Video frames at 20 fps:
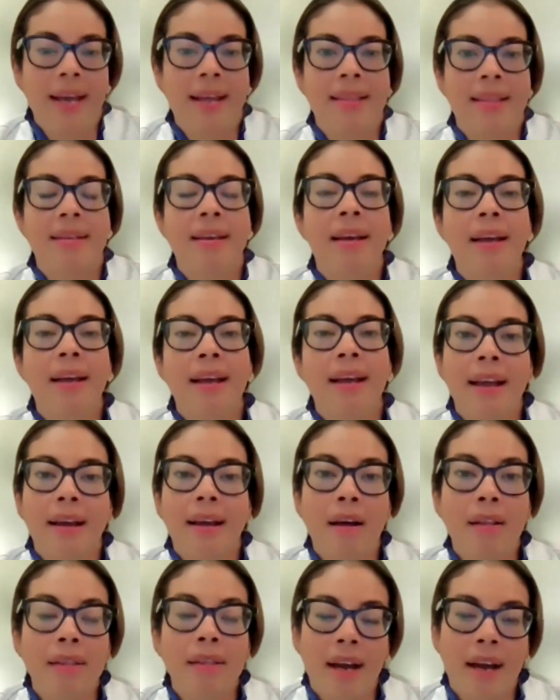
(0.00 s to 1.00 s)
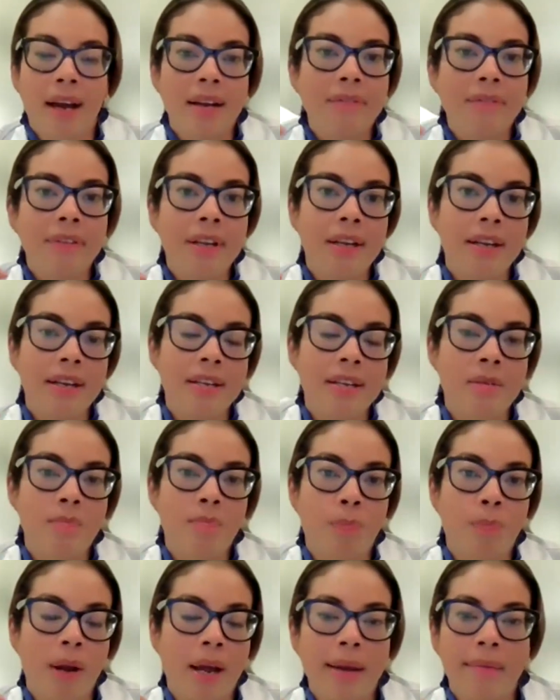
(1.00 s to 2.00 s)
And a lot of it is
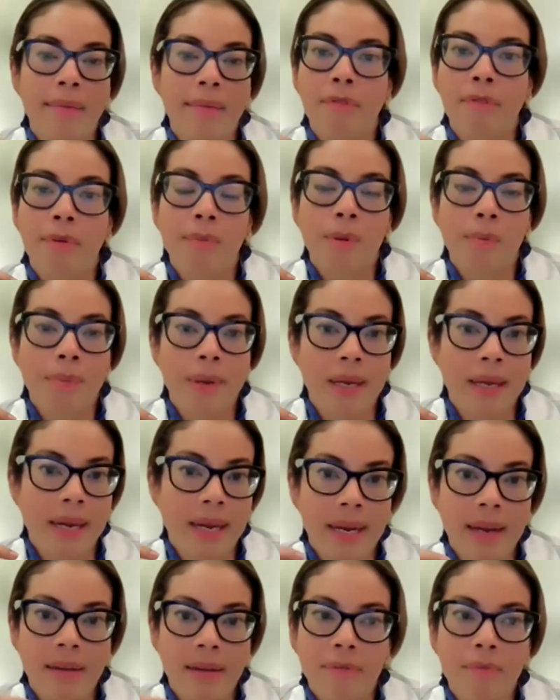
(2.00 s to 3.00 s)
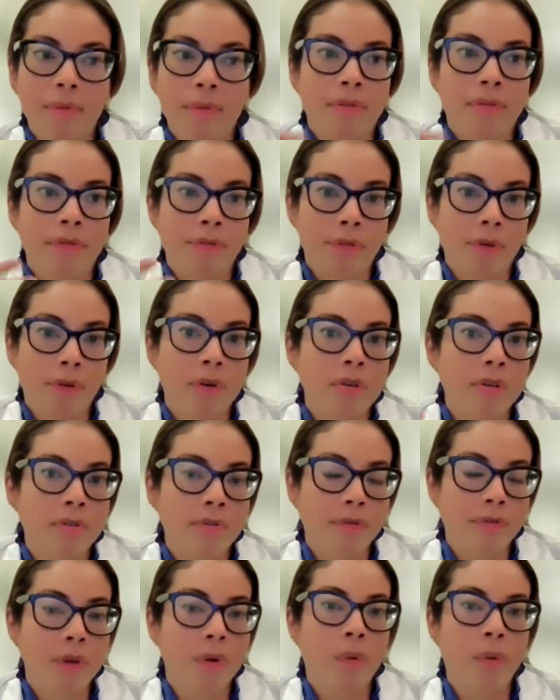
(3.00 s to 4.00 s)
primed from the beginning, from the first
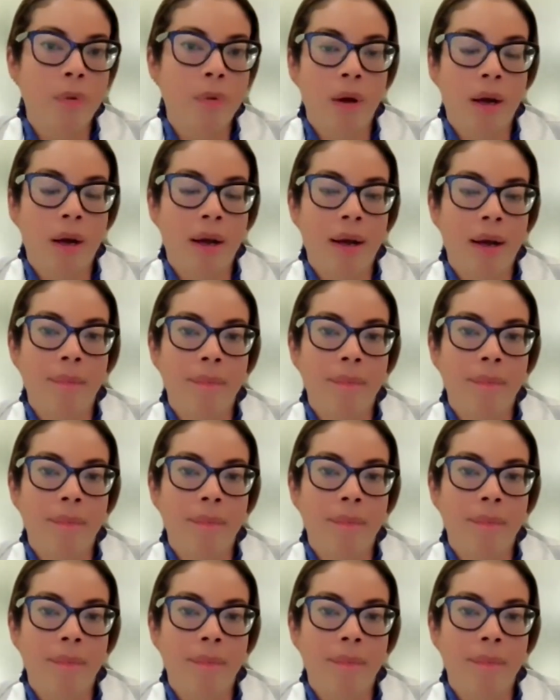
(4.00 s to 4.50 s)
few